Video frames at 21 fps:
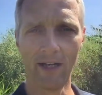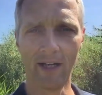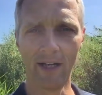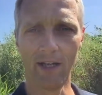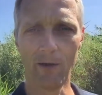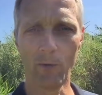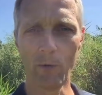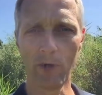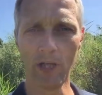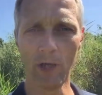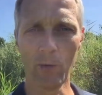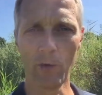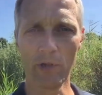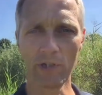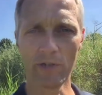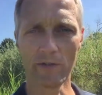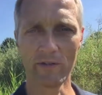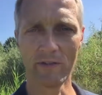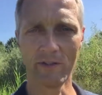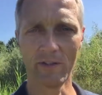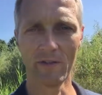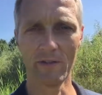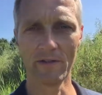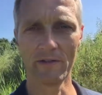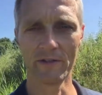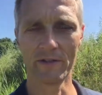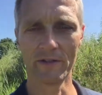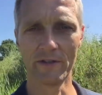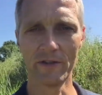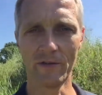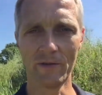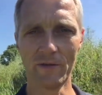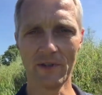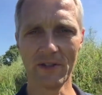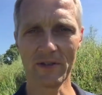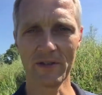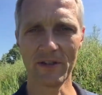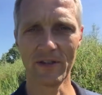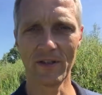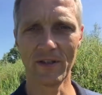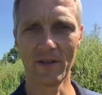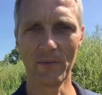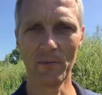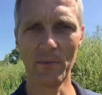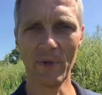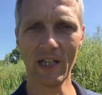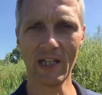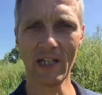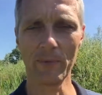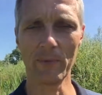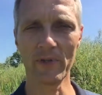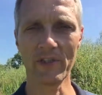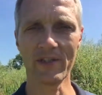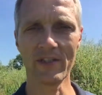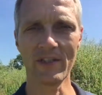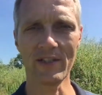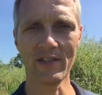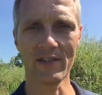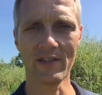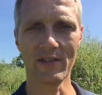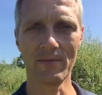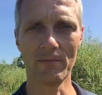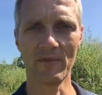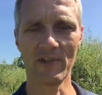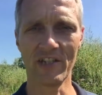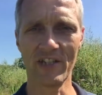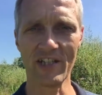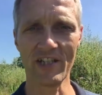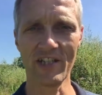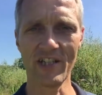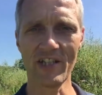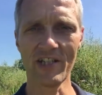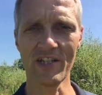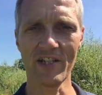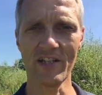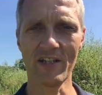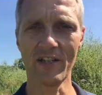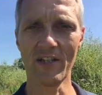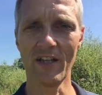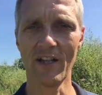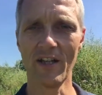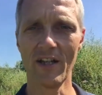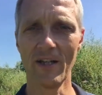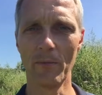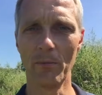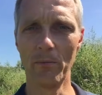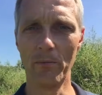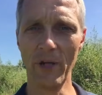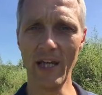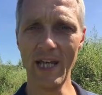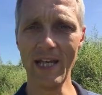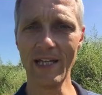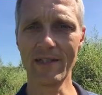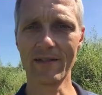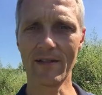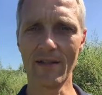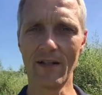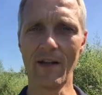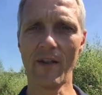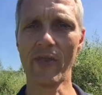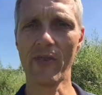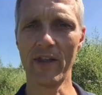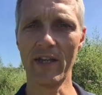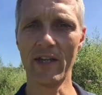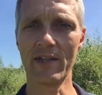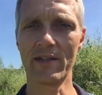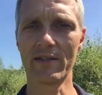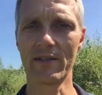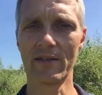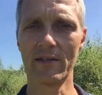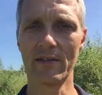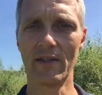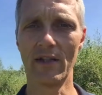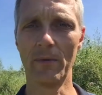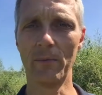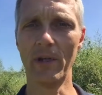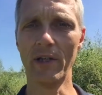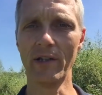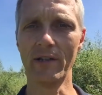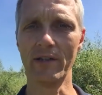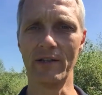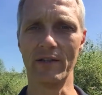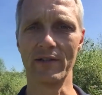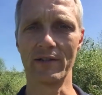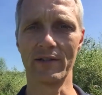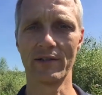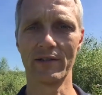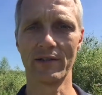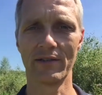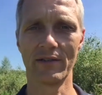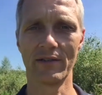And what I want you to do is make a decision based on this abundance.